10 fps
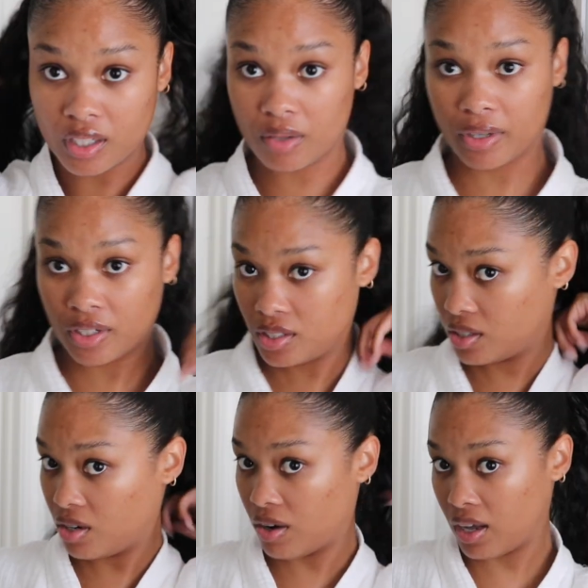think we're good to
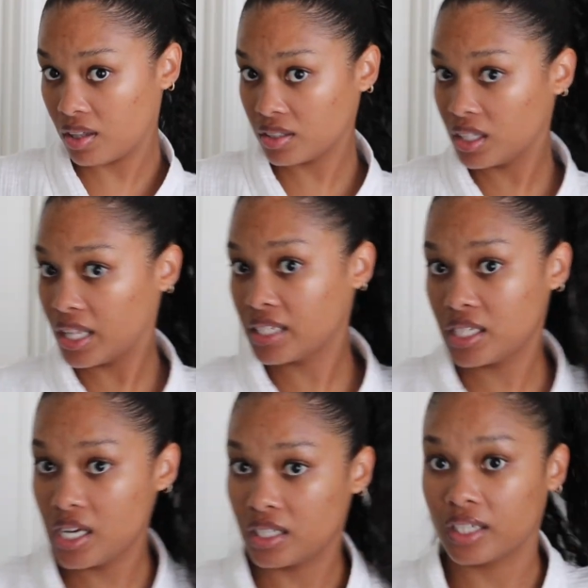go. How long did that
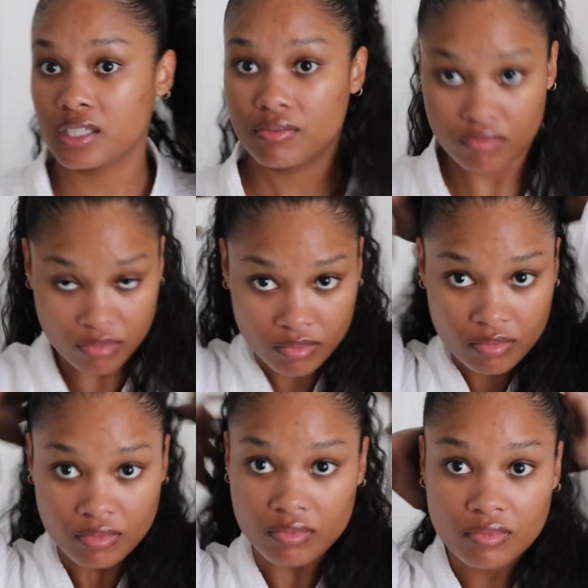take? Like,
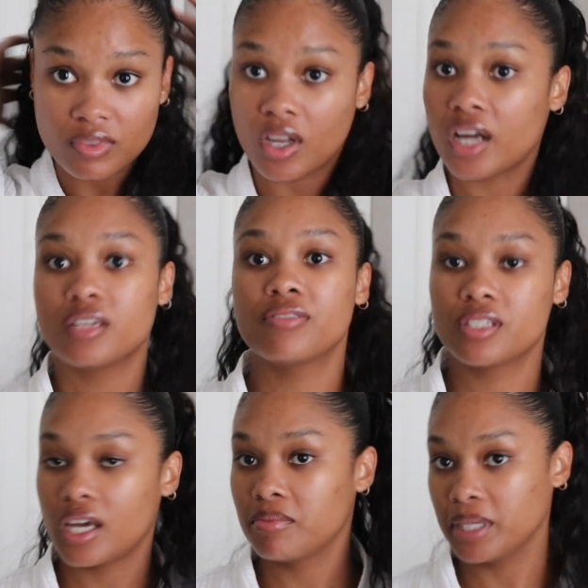not even
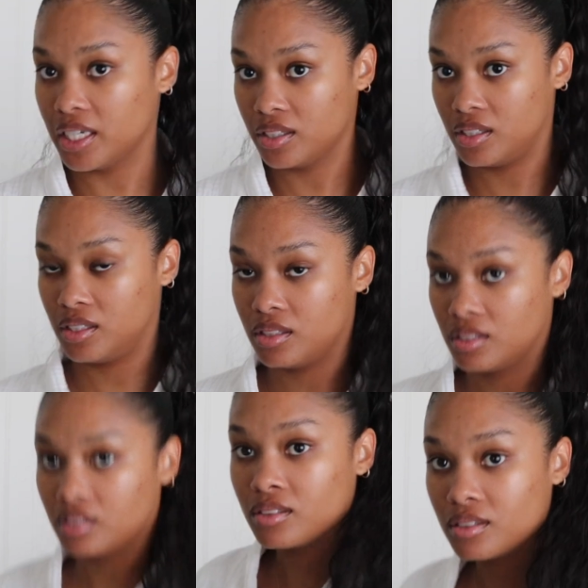10 minutes.
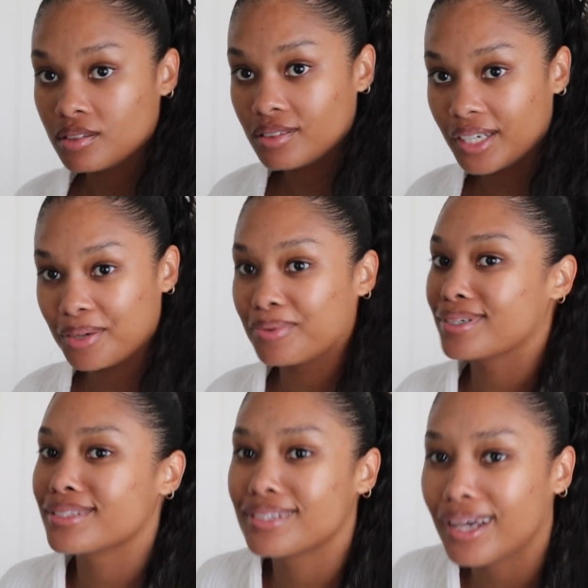And we're
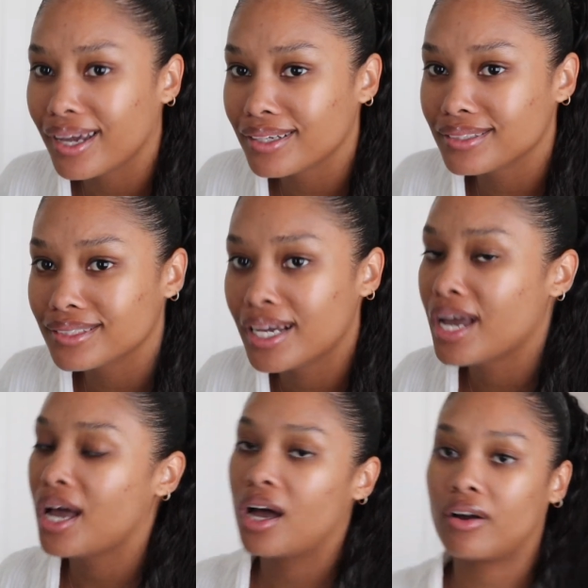snatched.
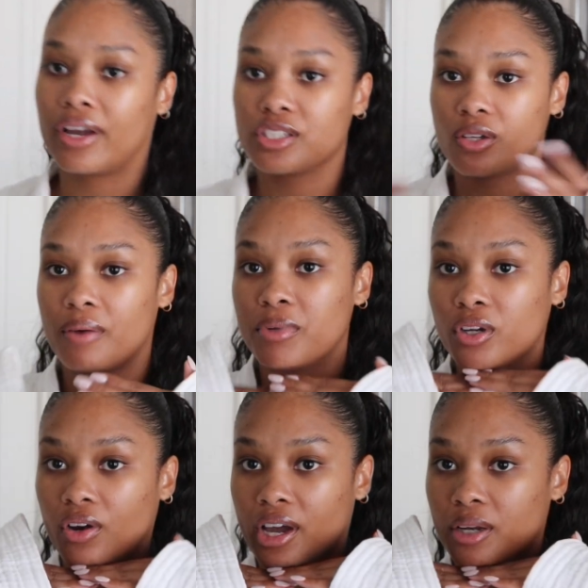Okay, so I'm gonna
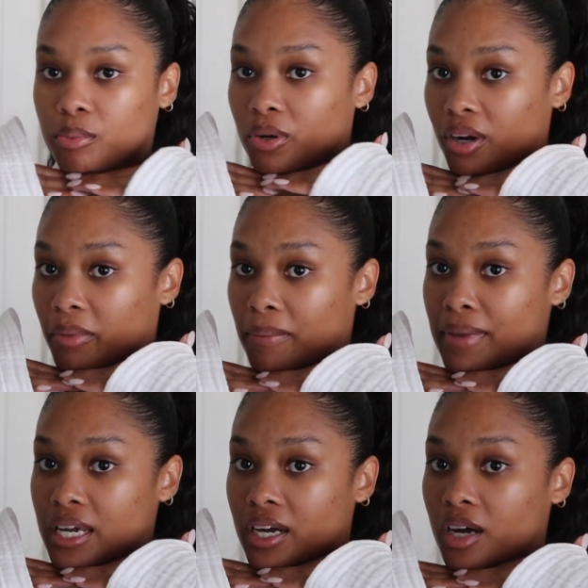go ahead and put on my
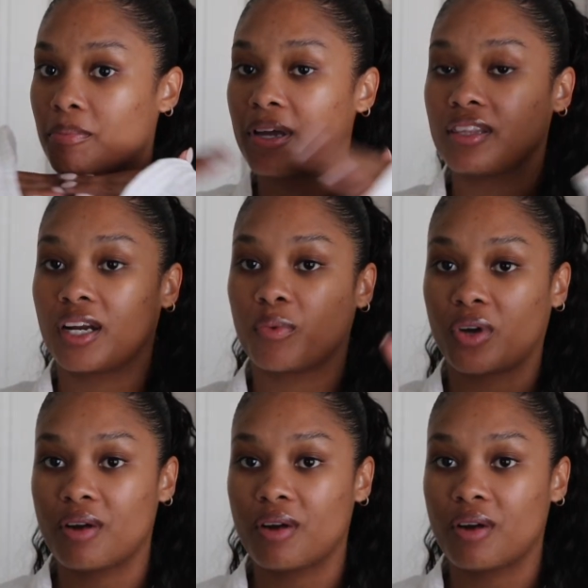makeup and then I will